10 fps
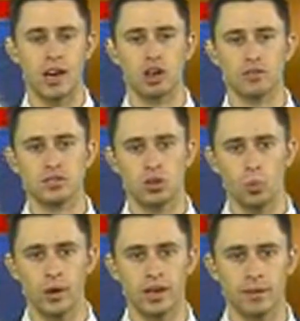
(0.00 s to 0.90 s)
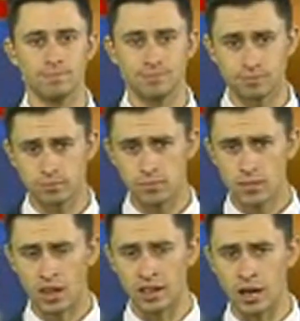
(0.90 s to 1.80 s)
head off into the weekend.
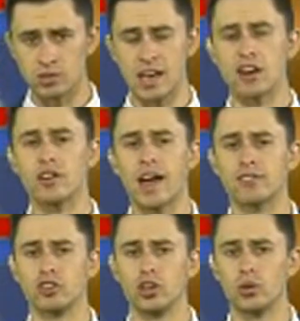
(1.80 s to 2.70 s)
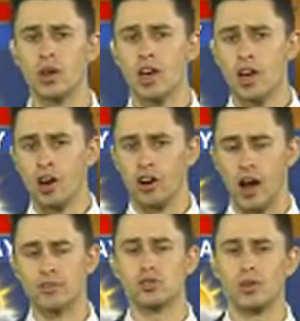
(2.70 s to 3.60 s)
Now, Saturday afternoon,
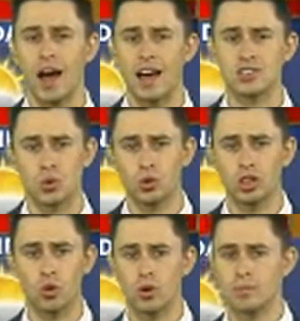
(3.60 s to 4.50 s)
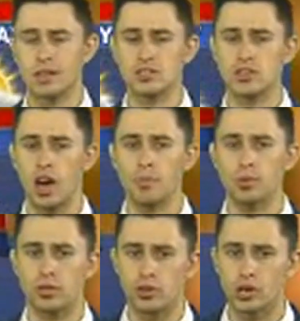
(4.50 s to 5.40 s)
our afternoon highs are only going to be into the
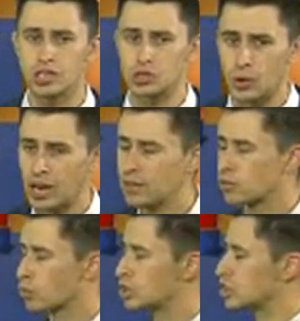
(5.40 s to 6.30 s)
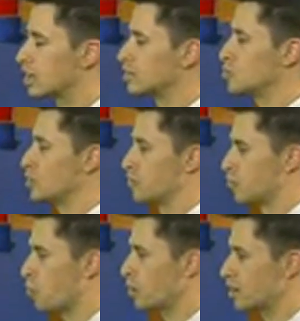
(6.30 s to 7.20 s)
upper 30s, so not even reaching into the
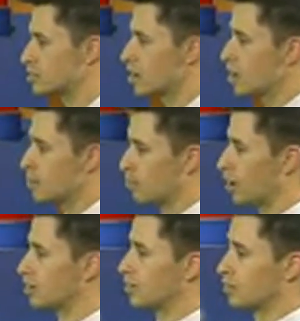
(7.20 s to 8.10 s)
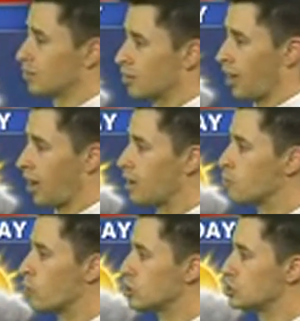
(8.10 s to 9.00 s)
40s, but
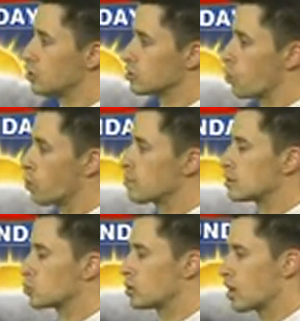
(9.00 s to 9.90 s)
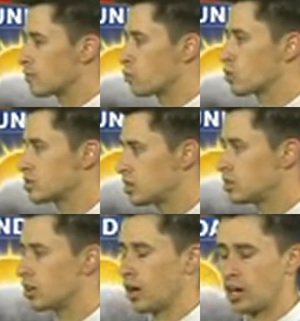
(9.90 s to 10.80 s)
AM wind chill is going to be between that
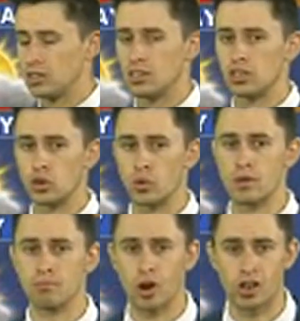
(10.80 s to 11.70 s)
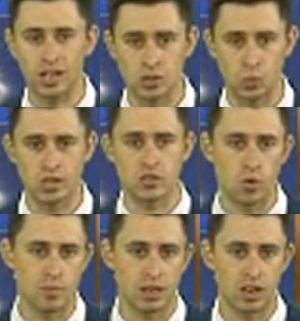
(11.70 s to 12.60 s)
14 to 18 degree mark as winds
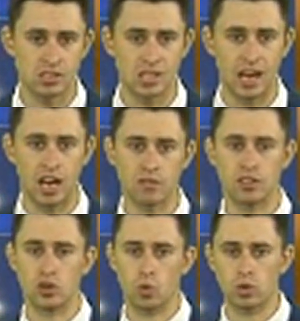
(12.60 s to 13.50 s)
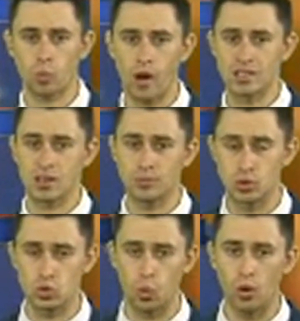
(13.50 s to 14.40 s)
going to be gusting out of the northwest up
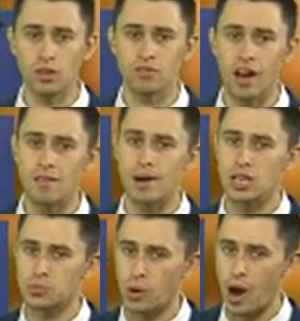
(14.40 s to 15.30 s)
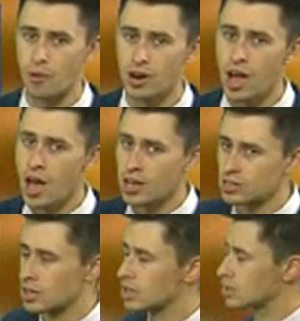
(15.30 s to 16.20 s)
to 25 miles per hour.
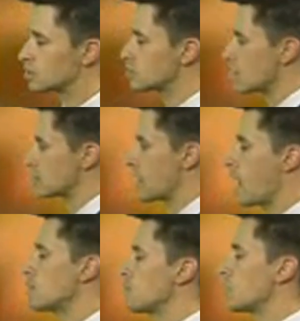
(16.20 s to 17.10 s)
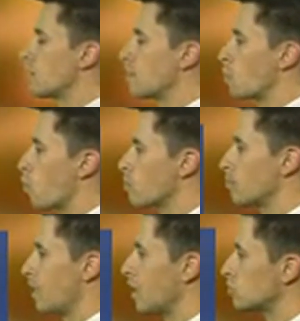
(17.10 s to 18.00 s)
Sunday sees a tad bit of a warm
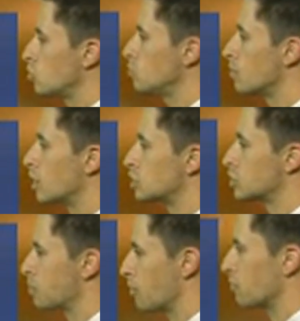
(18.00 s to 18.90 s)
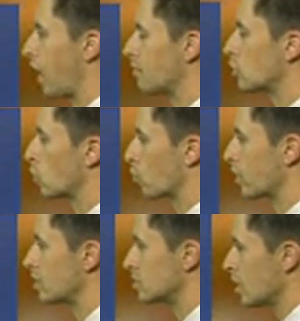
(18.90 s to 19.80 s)
up, not too much, just about 5
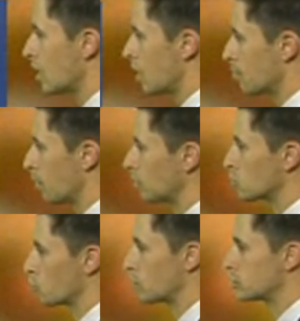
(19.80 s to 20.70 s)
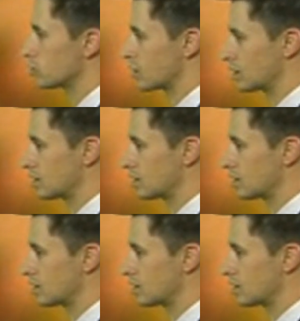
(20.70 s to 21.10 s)
degrees but the wind chill's a